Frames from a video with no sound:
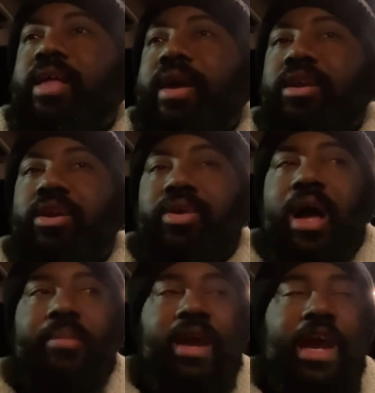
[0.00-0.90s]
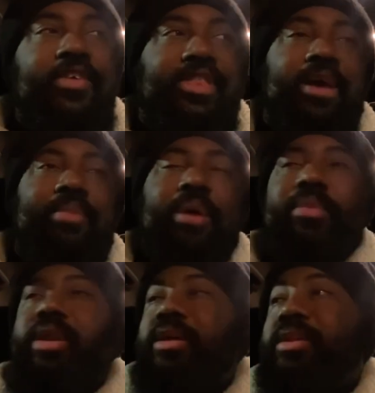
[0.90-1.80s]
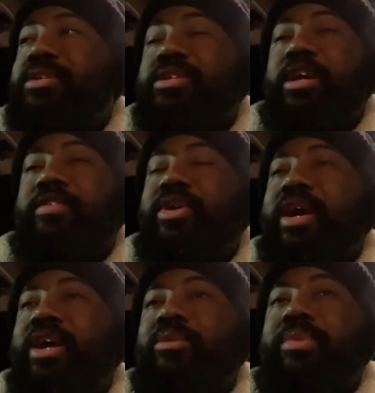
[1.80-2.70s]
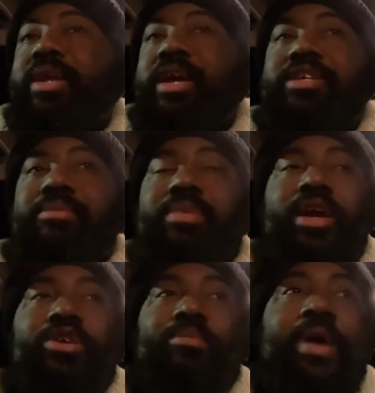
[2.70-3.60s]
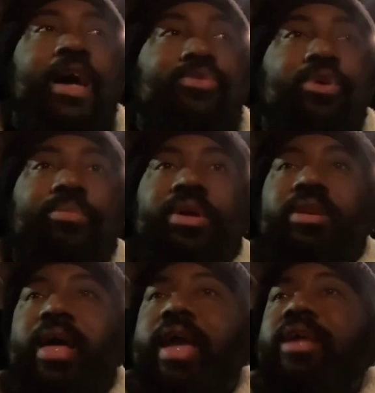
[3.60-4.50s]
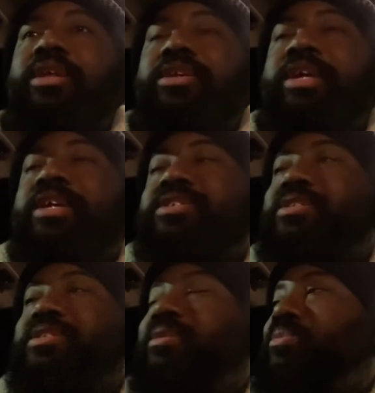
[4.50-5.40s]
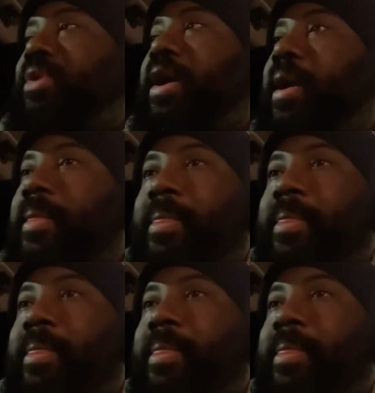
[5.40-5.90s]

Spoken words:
Like, you know, y'all make everything about money. Listen, if you ain't got no money as a man, you might as well be laying in the ditch somewhere.